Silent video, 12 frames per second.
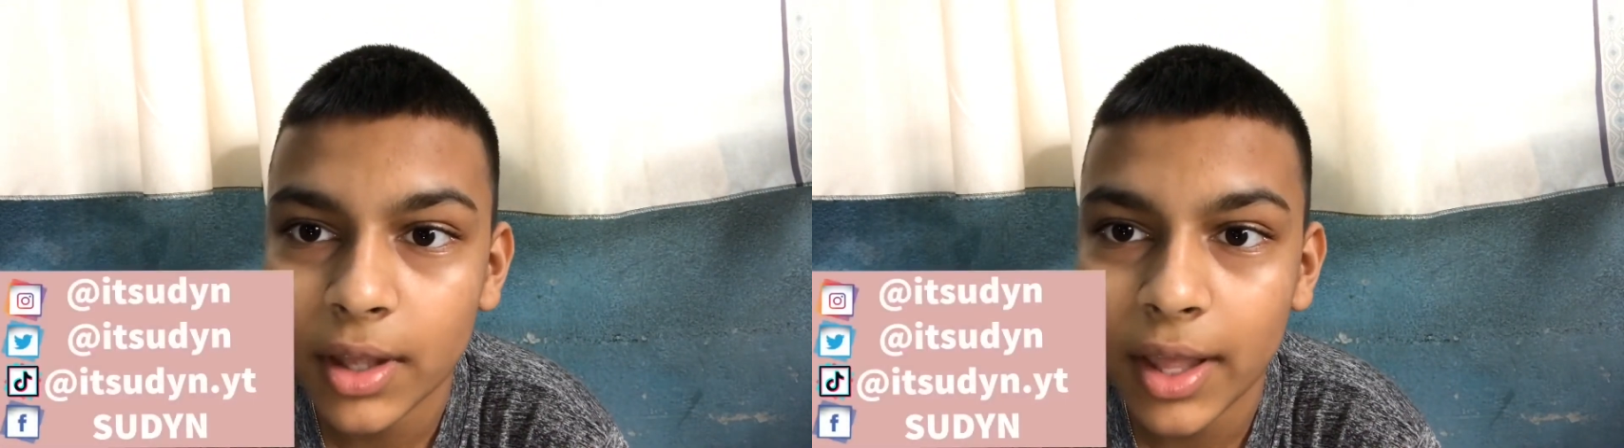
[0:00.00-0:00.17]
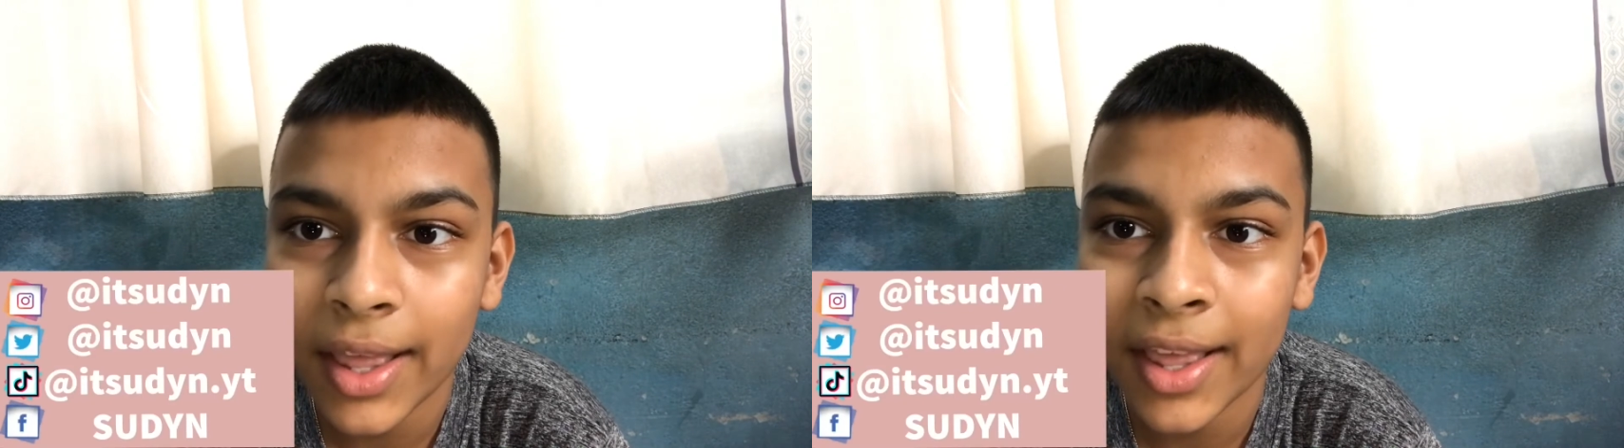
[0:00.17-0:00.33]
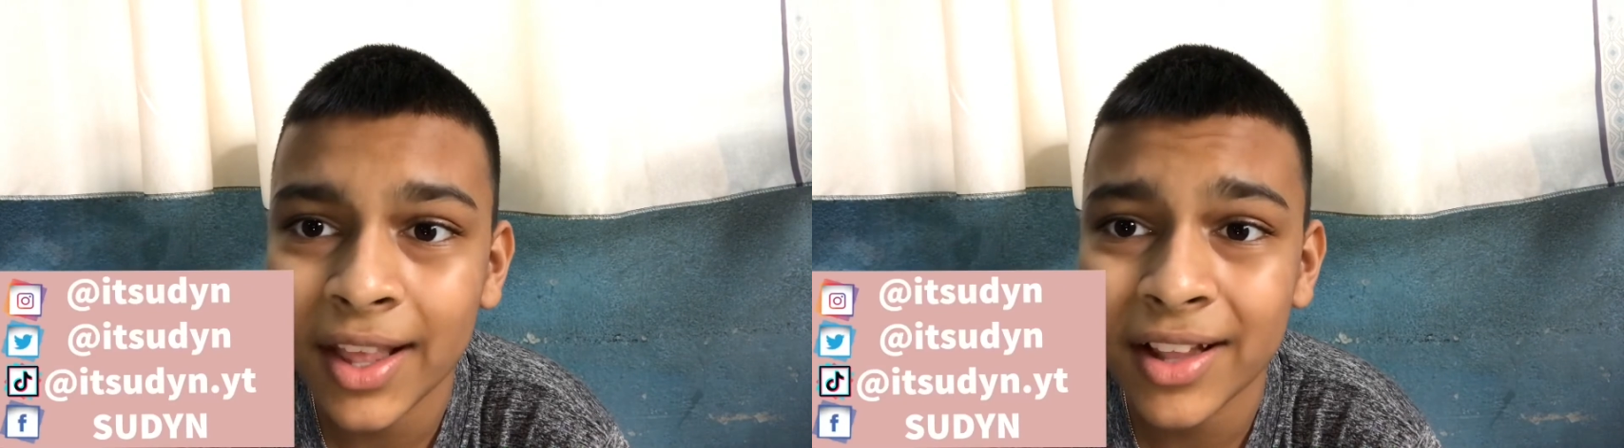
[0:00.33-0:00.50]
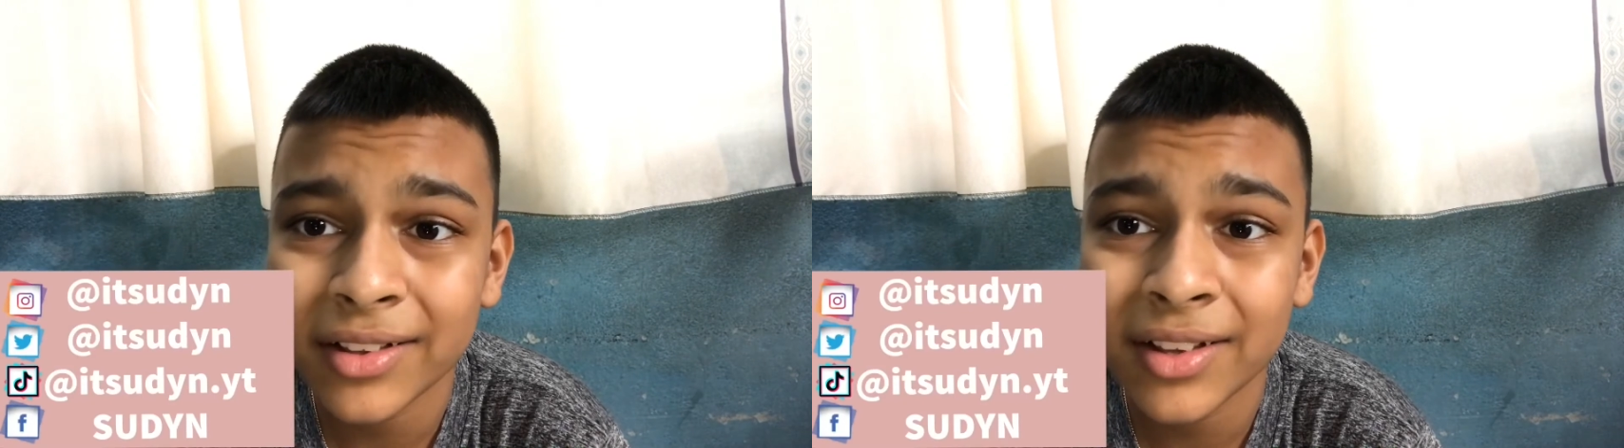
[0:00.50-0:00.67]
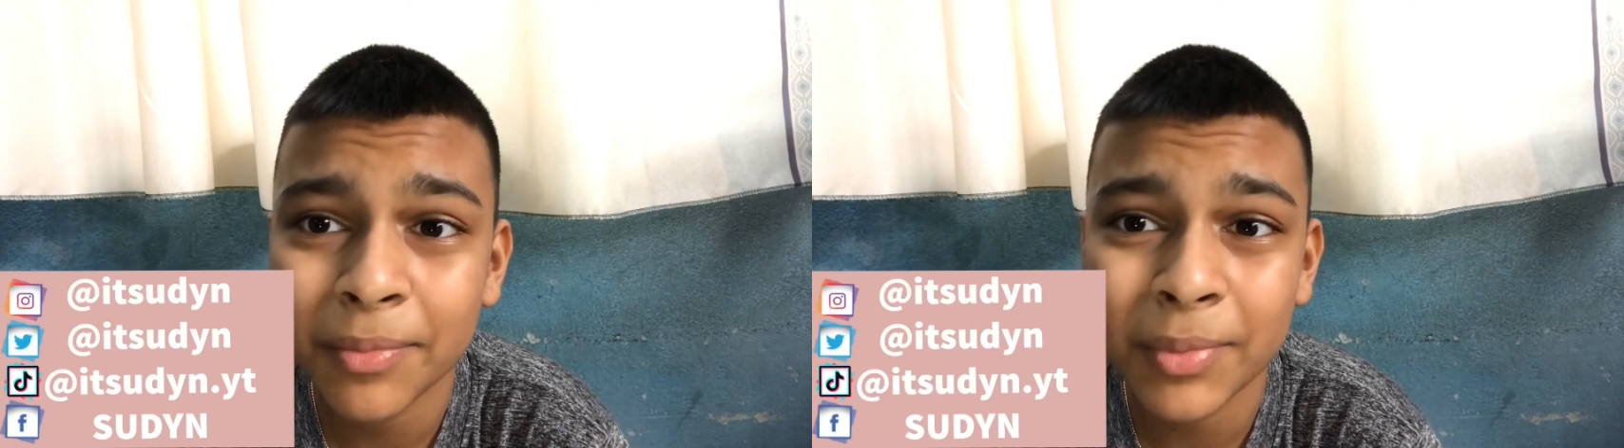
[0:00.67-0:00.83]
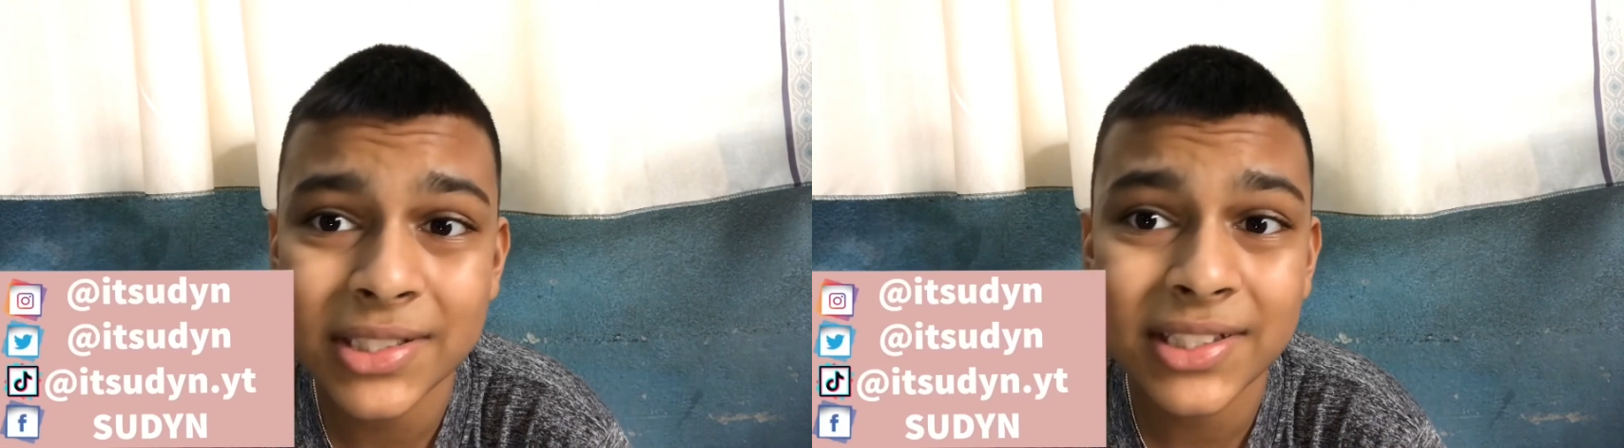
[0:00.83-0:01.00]
and
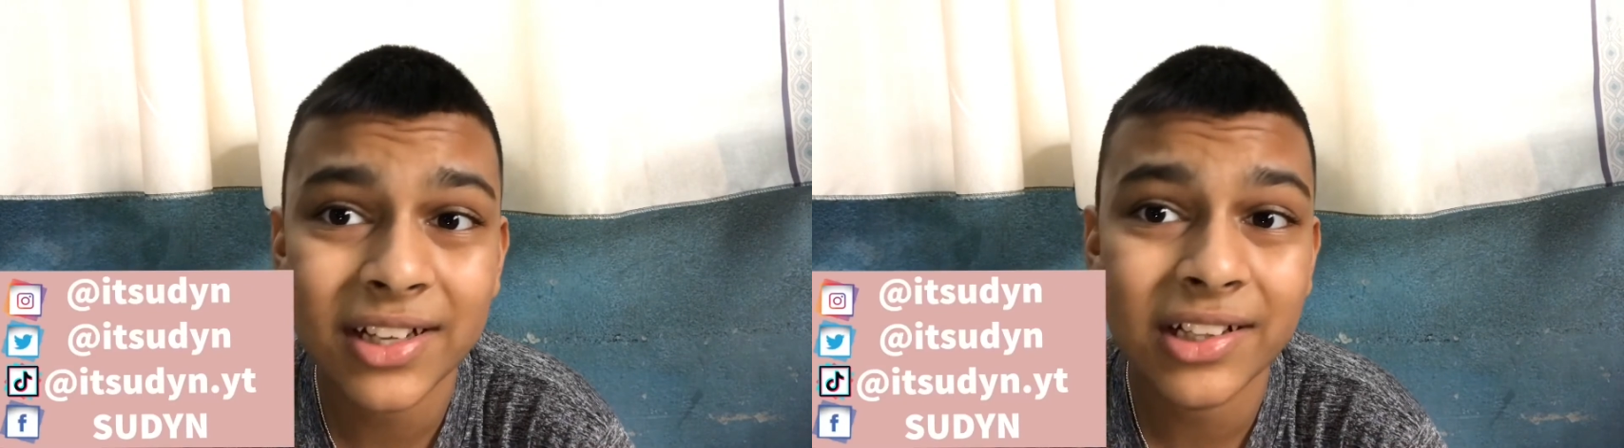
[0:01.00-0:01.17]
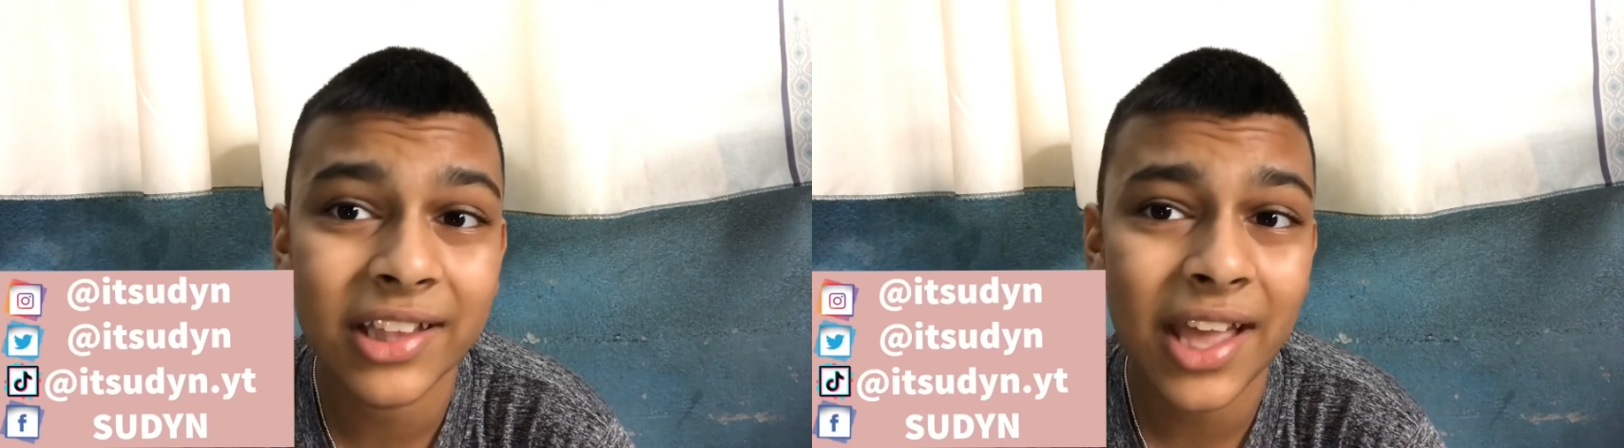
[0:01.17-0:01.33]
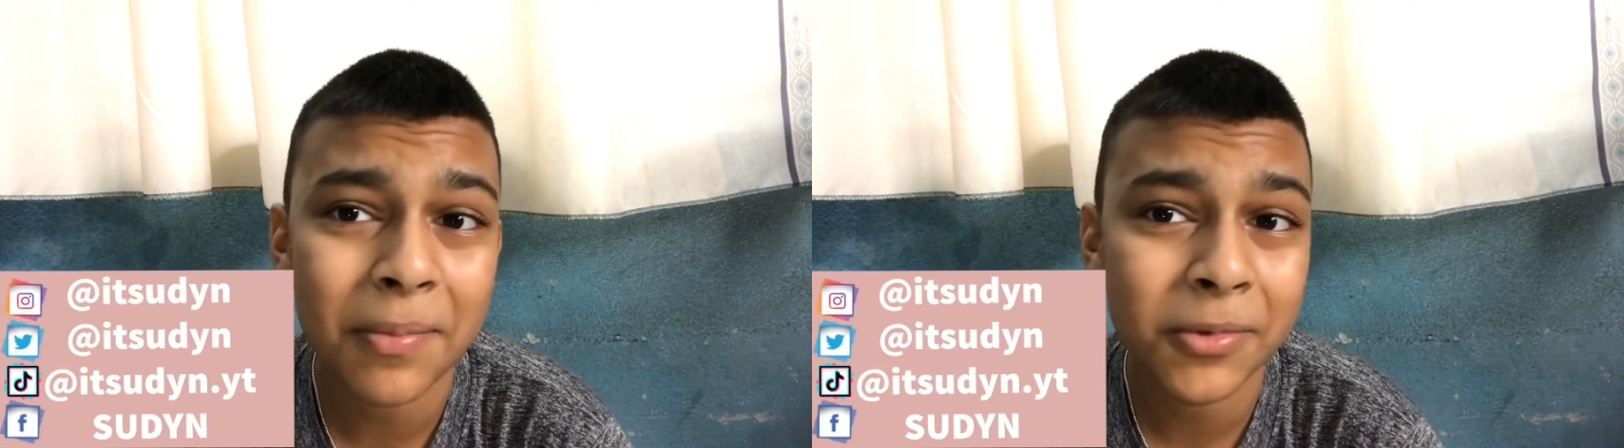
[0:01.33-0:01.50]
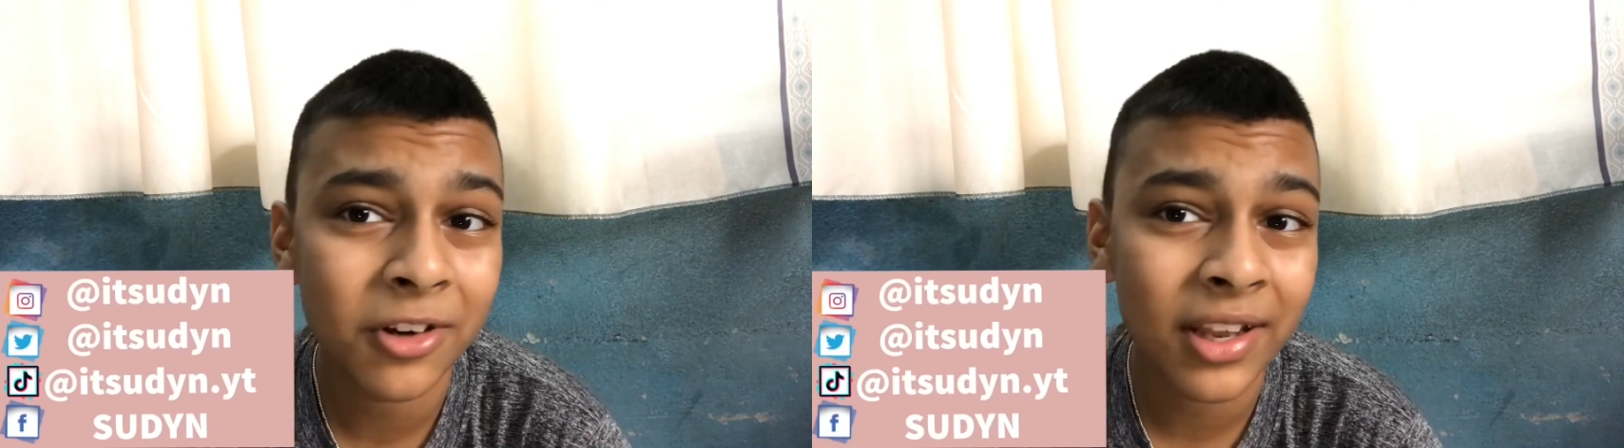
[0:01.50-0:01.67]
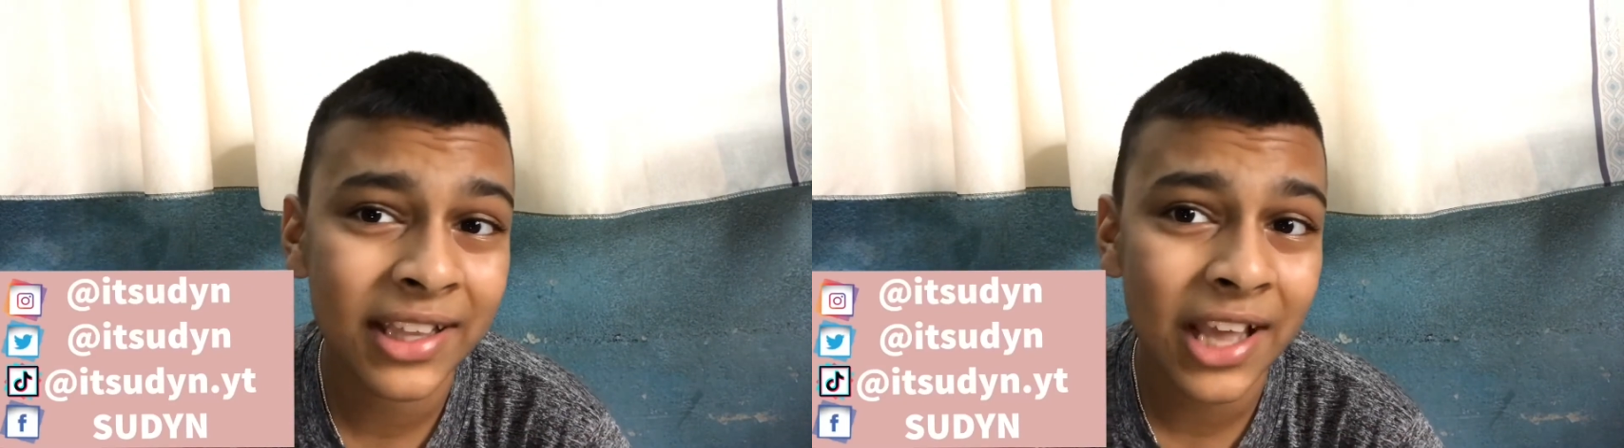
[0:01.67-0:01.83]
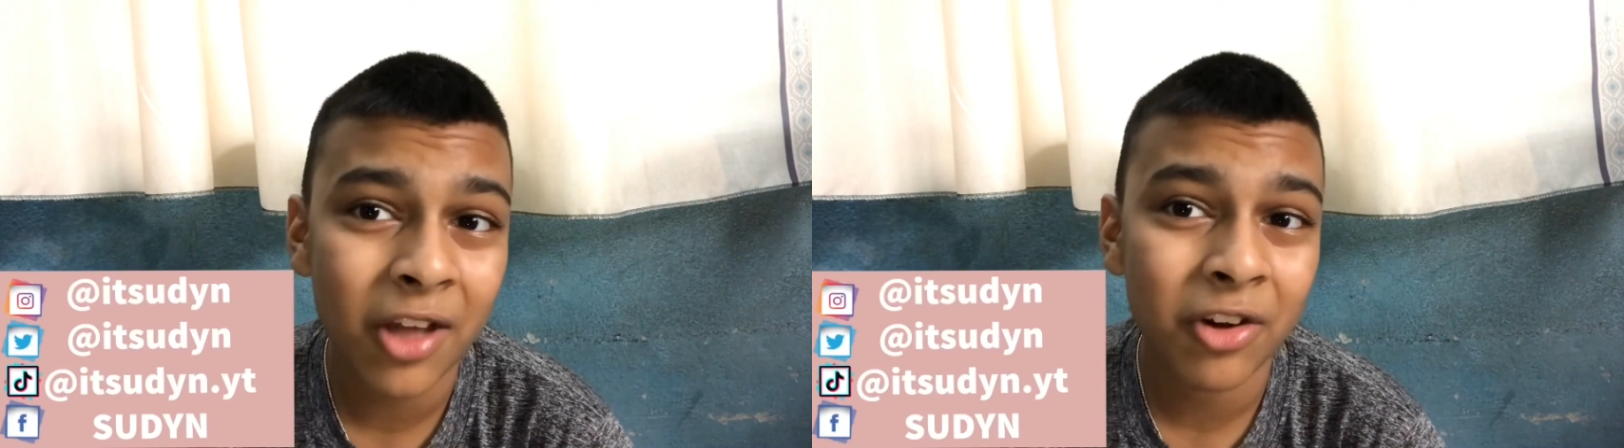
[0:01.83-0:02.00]
basically i'm
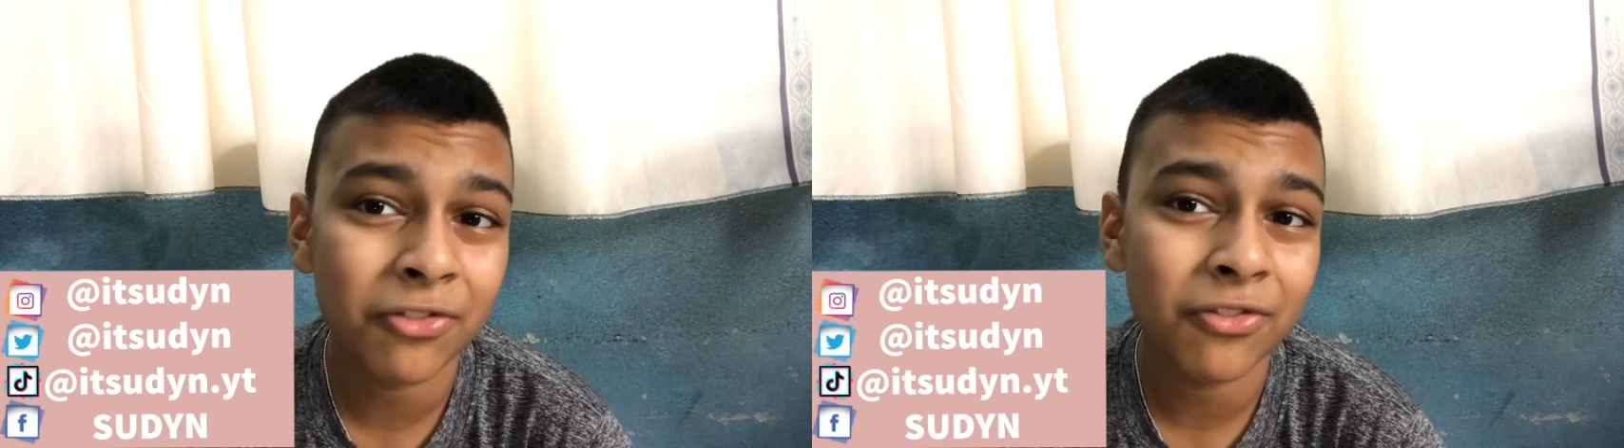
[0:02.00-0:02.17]
running out of